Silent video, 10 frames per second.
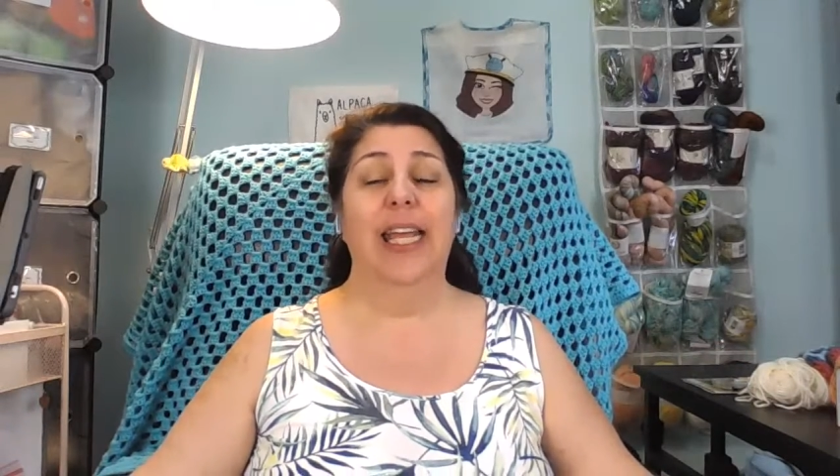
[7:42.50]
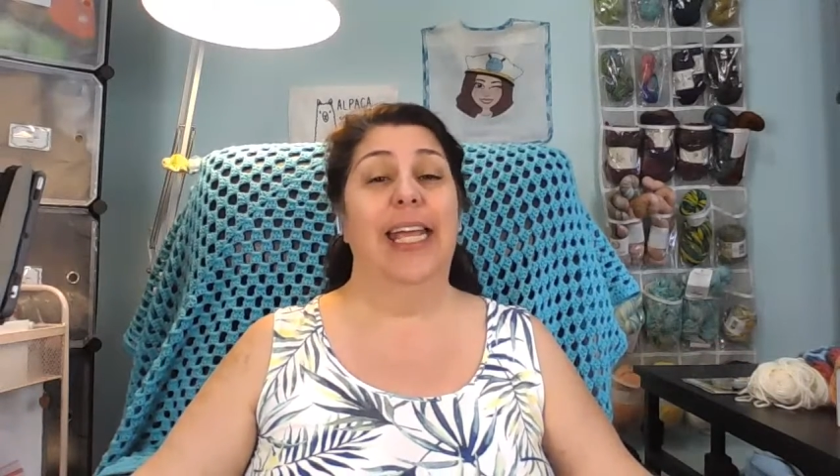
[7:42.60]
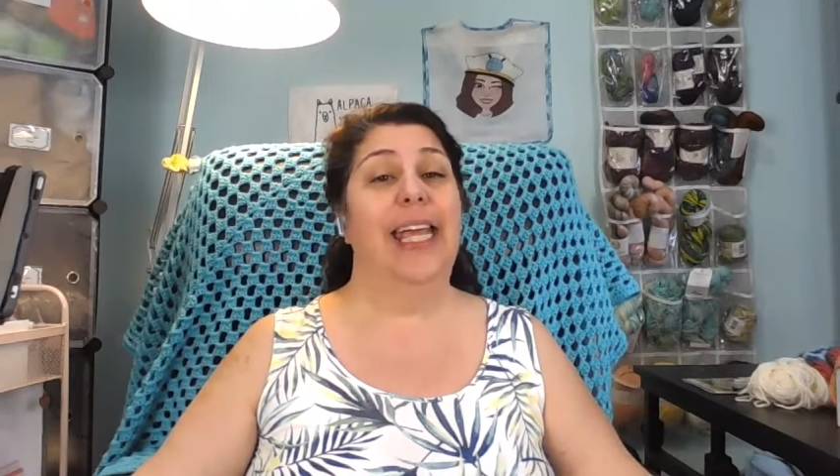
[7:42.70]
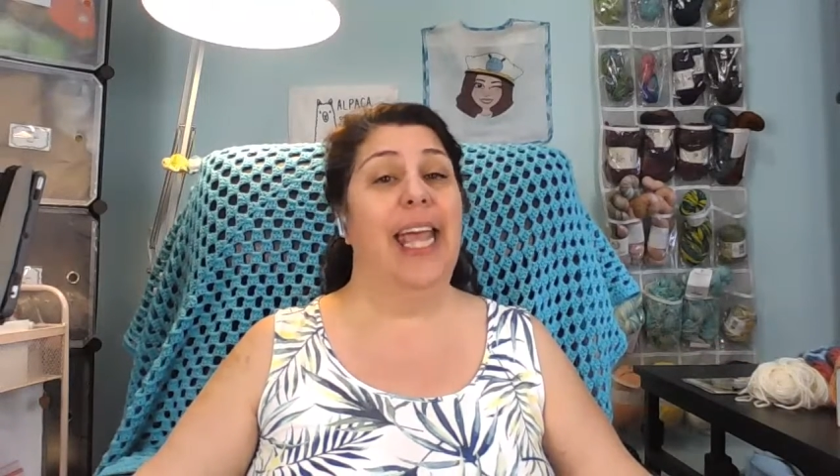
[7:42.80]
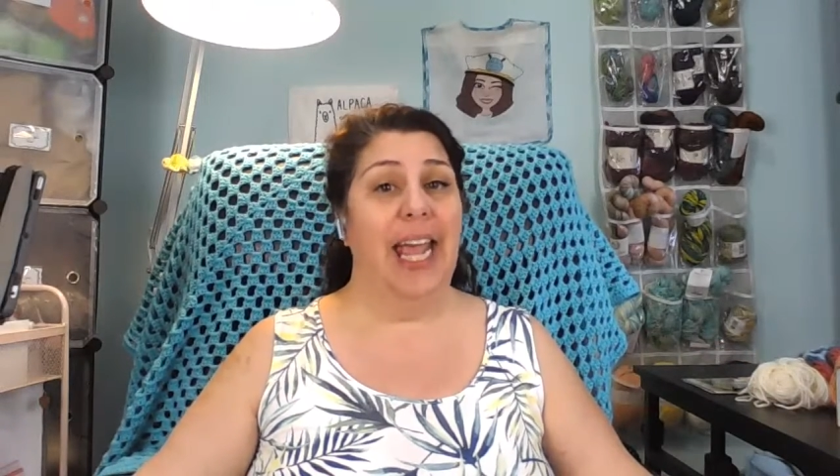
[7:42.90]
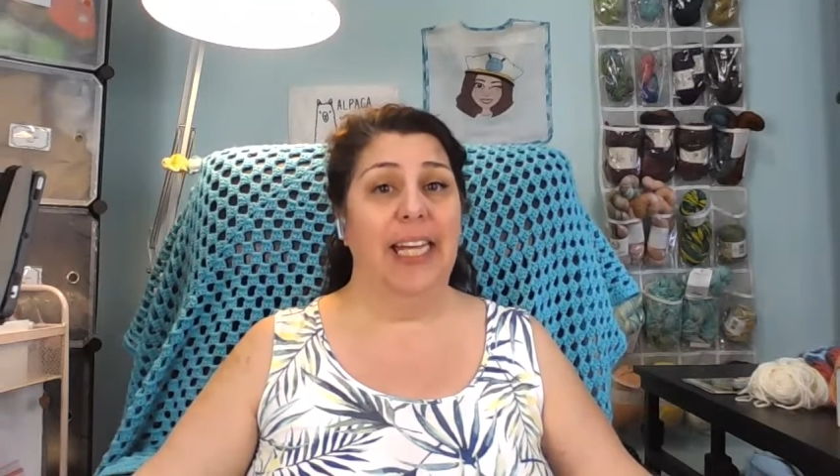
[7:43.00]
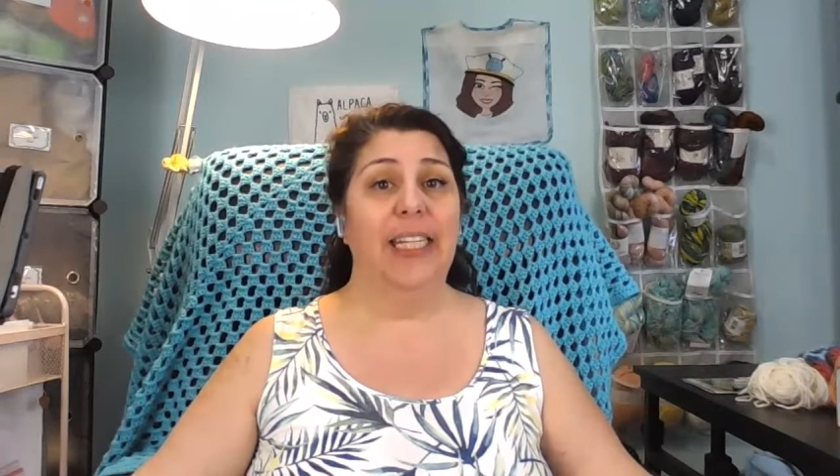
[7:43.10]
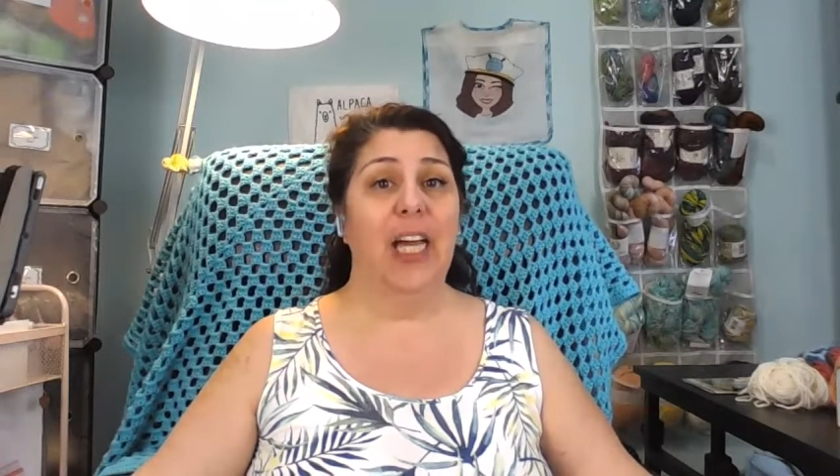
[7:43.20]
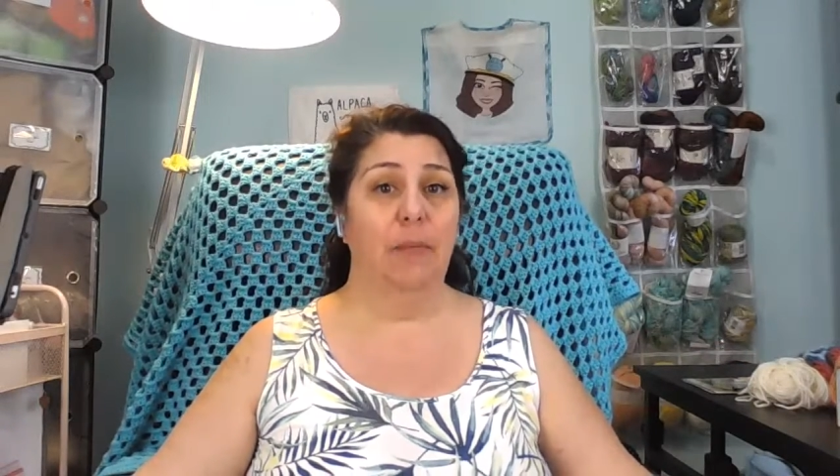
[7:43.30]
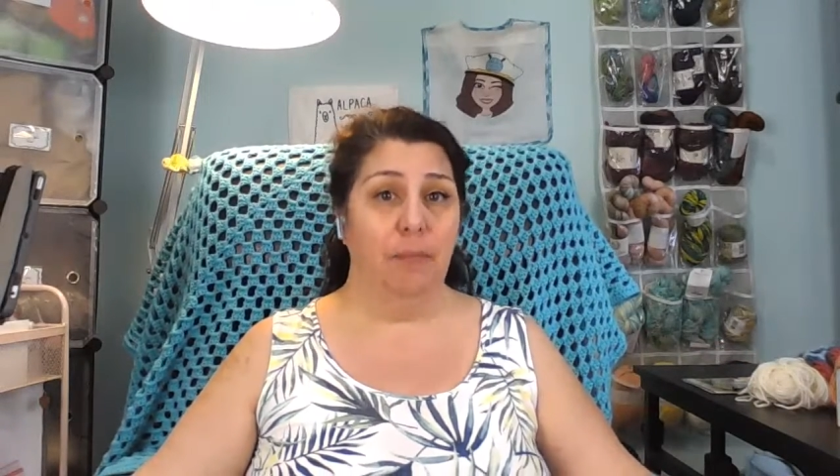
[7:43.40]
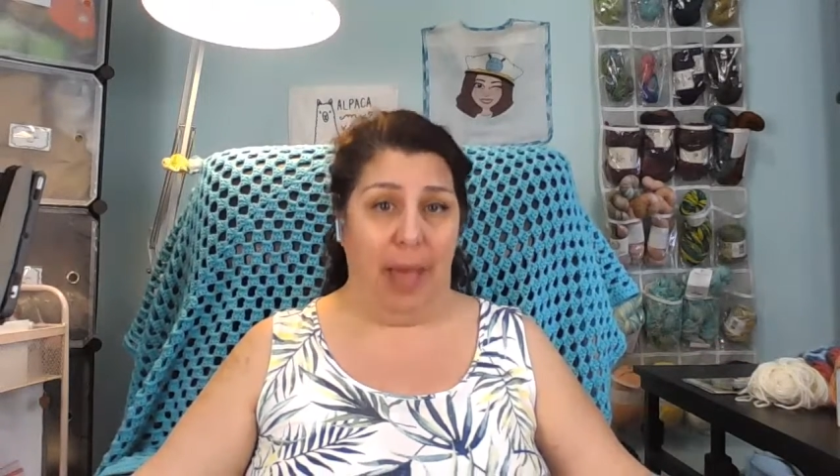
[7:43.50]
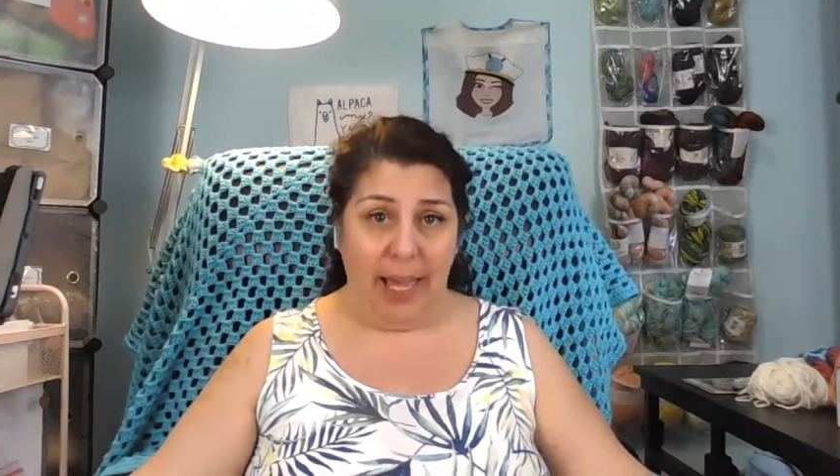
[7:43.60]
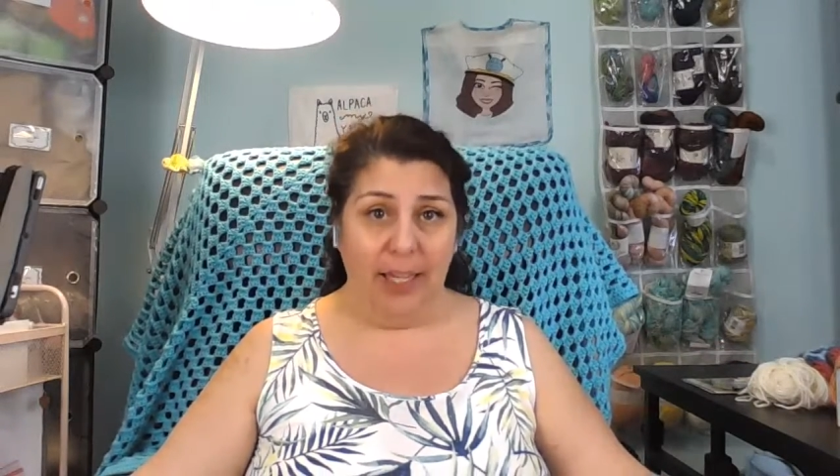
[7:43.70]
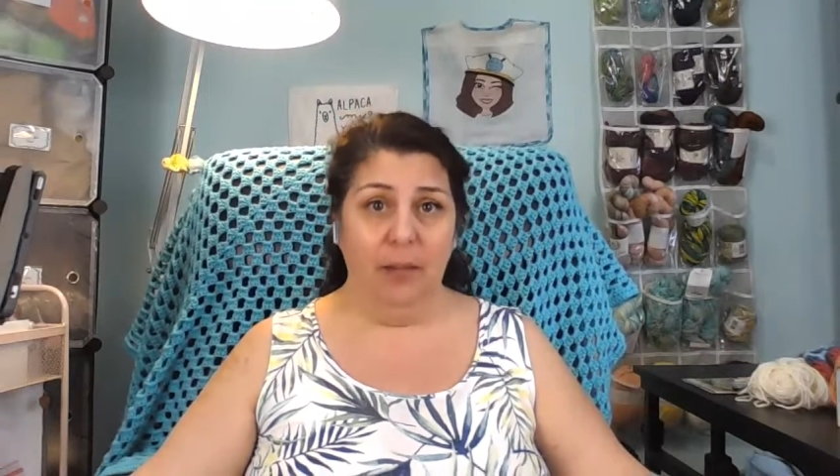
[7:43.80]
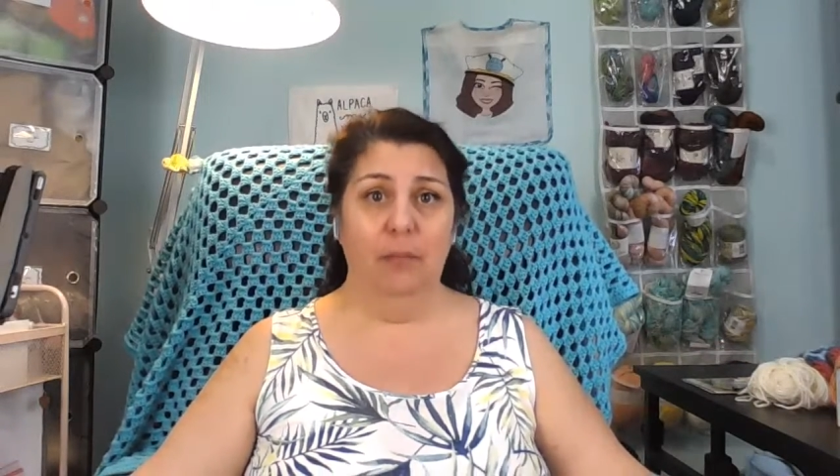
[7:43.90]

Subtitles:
They can come back,